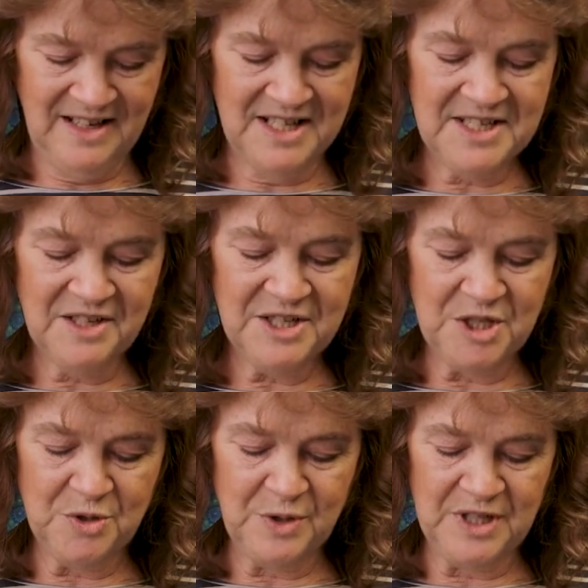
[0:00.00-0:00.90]
I
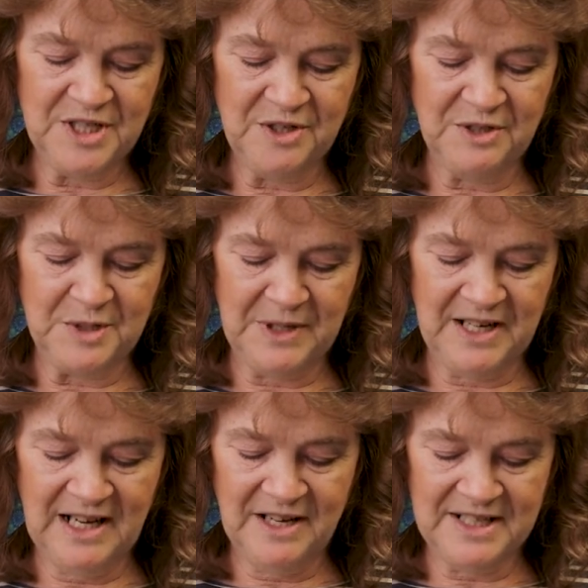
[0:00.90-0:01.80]
started talking to God
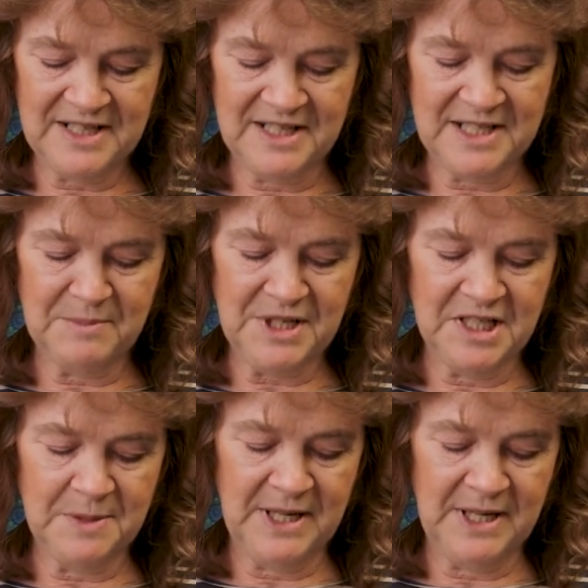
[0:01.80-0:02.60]
about how this can sometimes